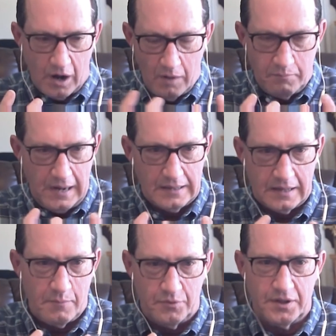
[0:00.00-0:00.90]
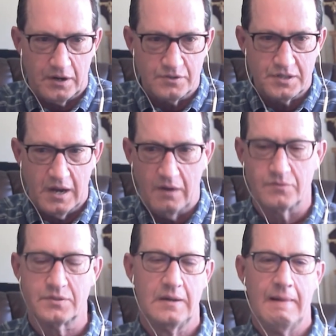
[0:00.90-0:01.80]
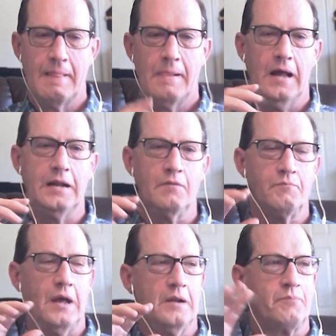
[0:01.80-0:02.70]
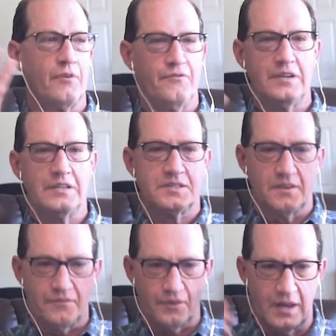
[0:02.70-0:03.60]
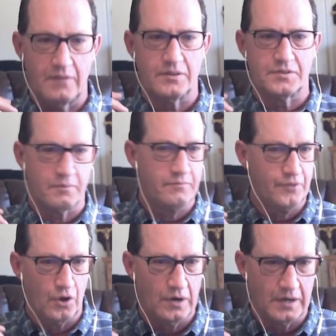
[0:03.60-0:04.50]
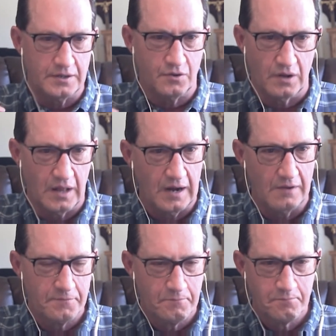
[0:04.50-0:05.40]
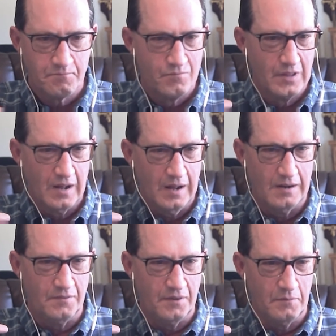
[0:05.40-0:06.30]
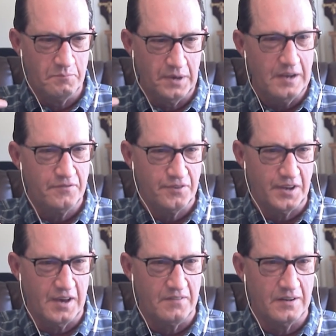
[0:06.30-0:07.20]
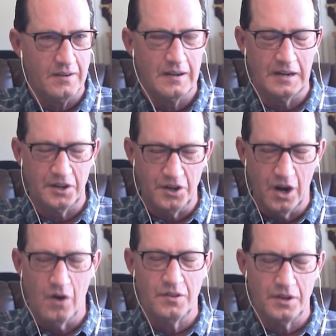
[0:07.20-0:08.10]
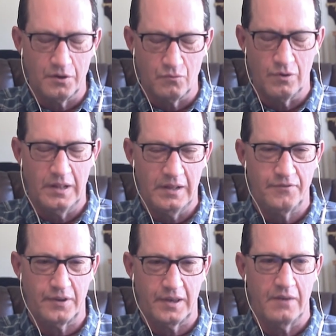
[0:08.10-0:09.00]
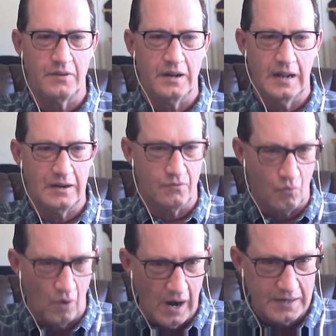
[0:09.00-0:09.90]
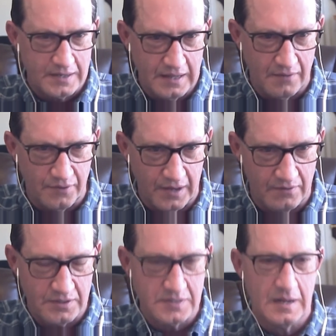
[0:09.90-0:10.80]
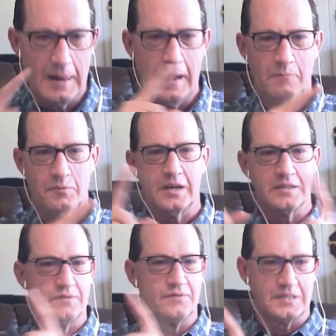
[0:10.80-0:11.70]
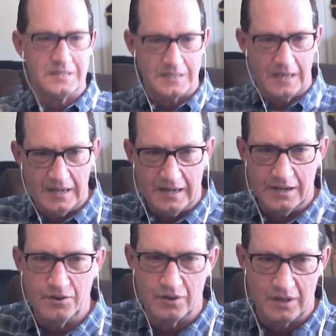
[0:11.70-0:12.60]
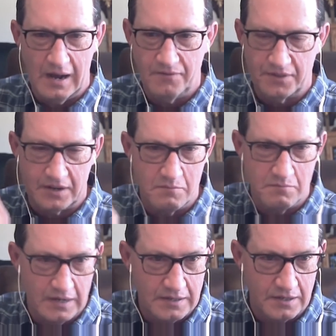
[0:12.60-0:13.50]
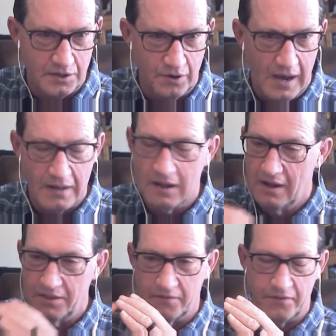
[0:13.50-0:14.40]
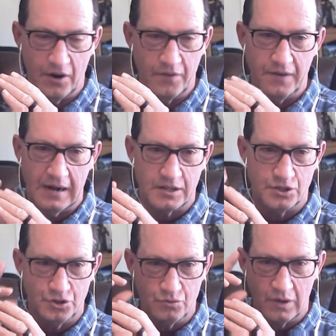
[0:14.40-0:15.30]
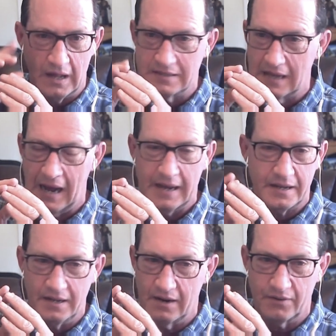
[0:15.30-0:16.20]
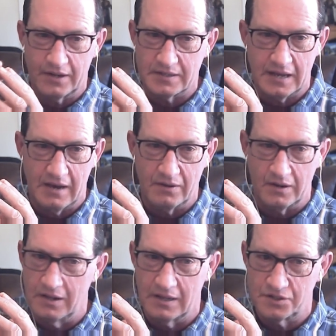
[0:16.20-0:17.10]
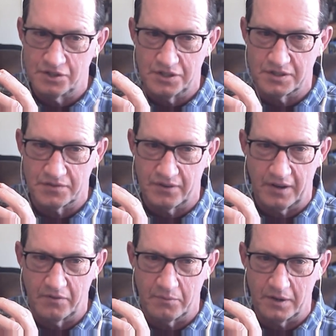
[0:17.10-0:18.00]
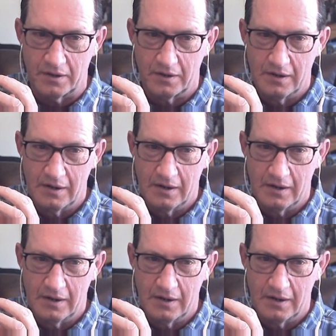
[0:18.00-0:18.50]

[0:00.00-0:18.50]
We're all bottled up within ourselves. And it, and it prevents the forgiveness from flowing into our life. And, and being forgiven, and know that you're really forgiven and have walked in that forgiveness because of the sin in your life, the commit that you had, the very fact that you realize I can never get to heaven unless Jesus forgives me.